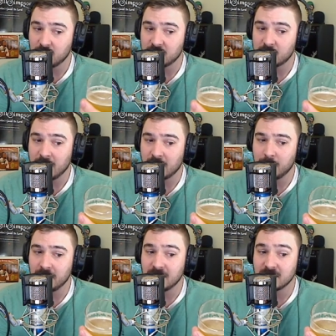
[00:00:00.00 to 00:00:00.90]
to expect
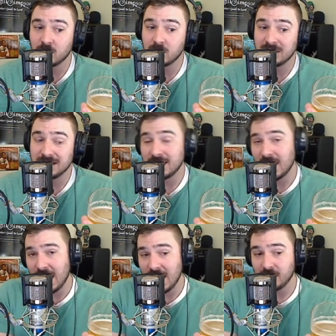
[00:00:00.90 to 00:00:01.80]
because it did
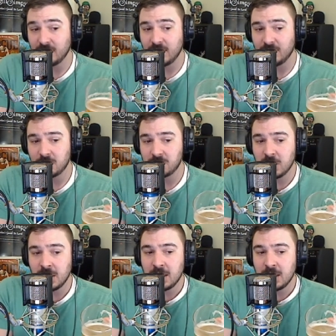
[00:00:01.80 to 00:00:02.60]
not have a flavor.